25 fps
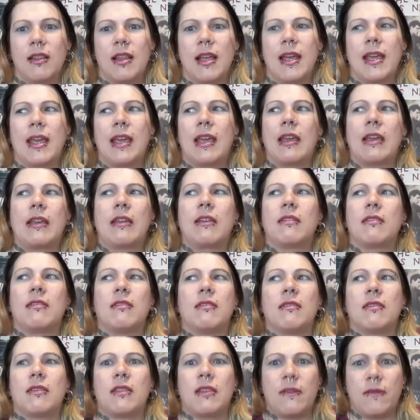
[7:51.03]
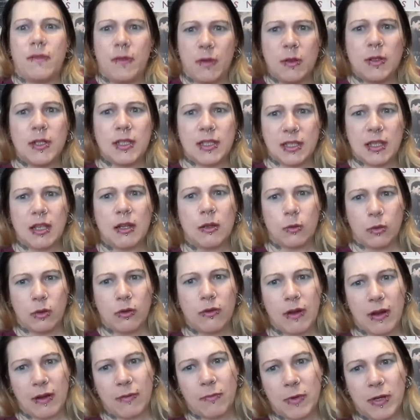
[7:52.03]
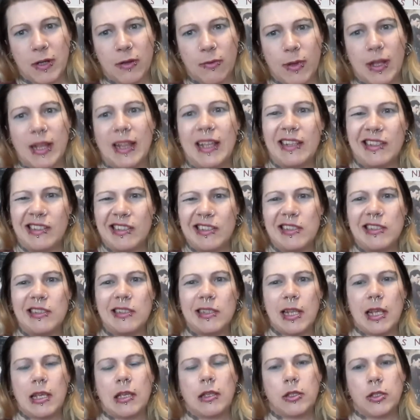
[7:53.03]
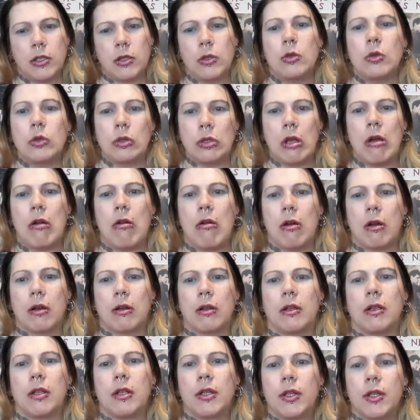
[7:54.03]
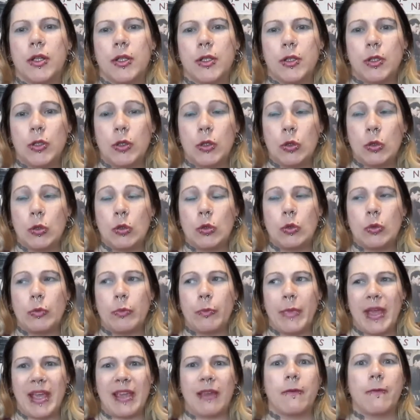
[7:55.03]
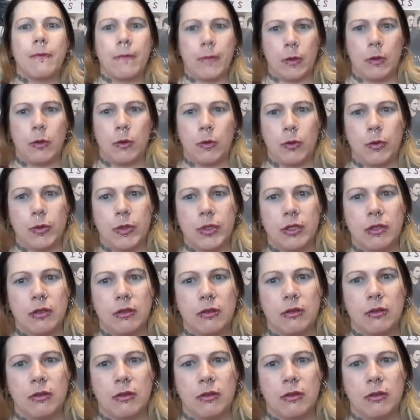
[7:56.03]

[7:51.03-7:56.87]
Like, the food is going to arrive pretty quick. It doesn't take too long to make food.